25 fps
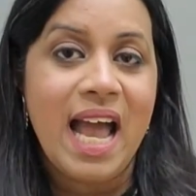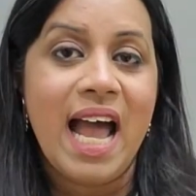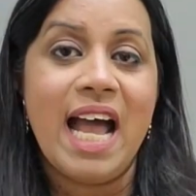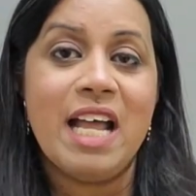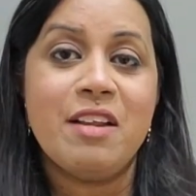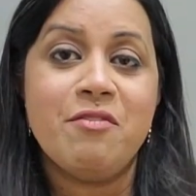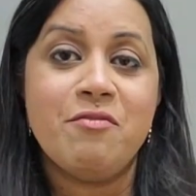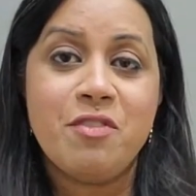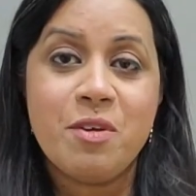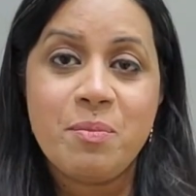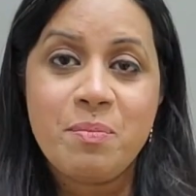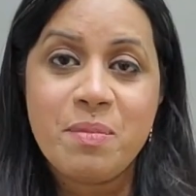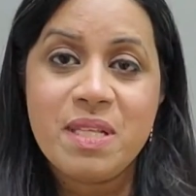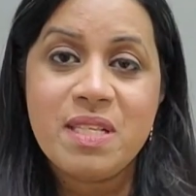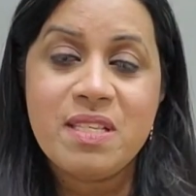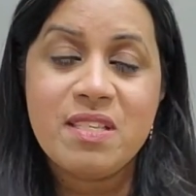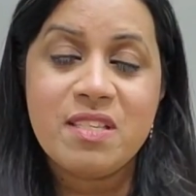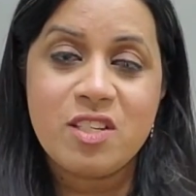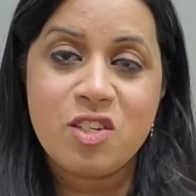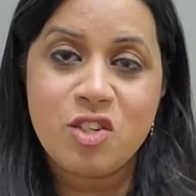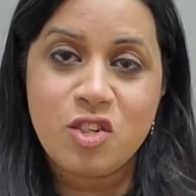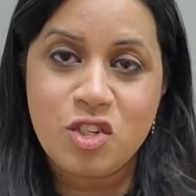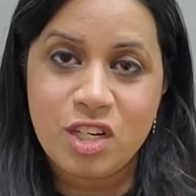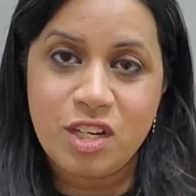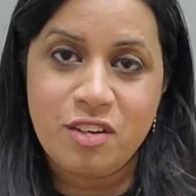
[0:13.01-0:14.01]
and
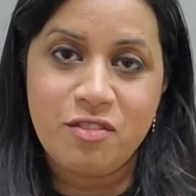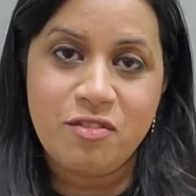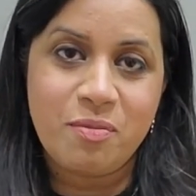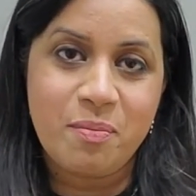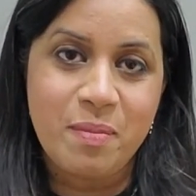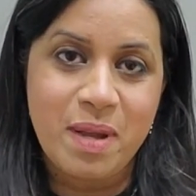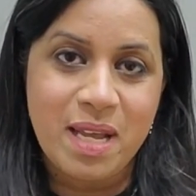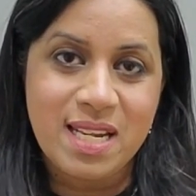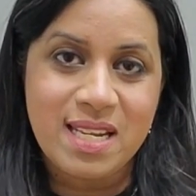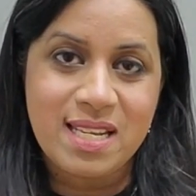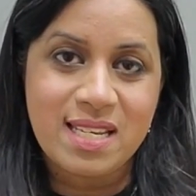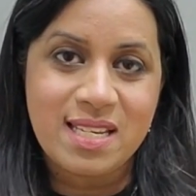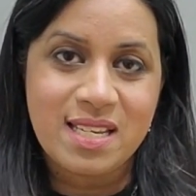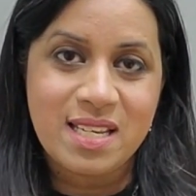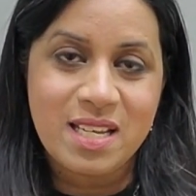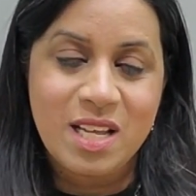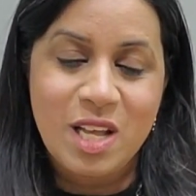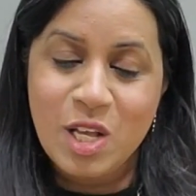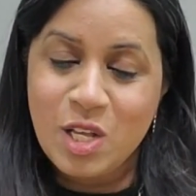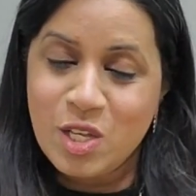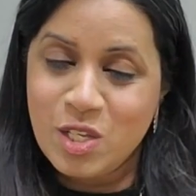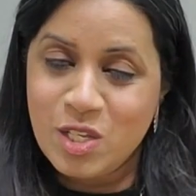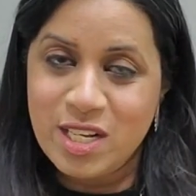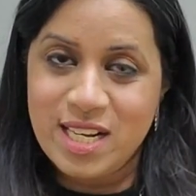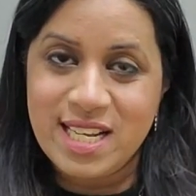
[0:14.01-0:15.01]
women's achievement.
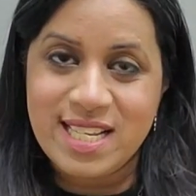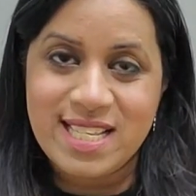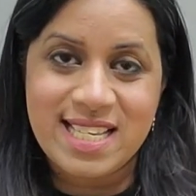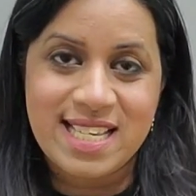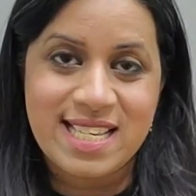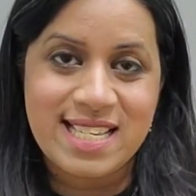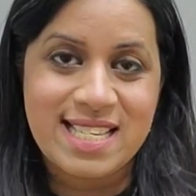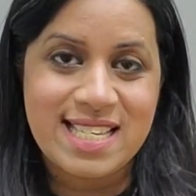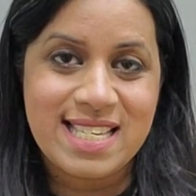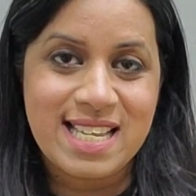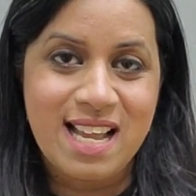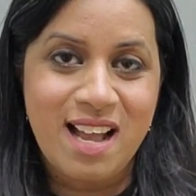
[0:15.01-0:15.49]
So let's get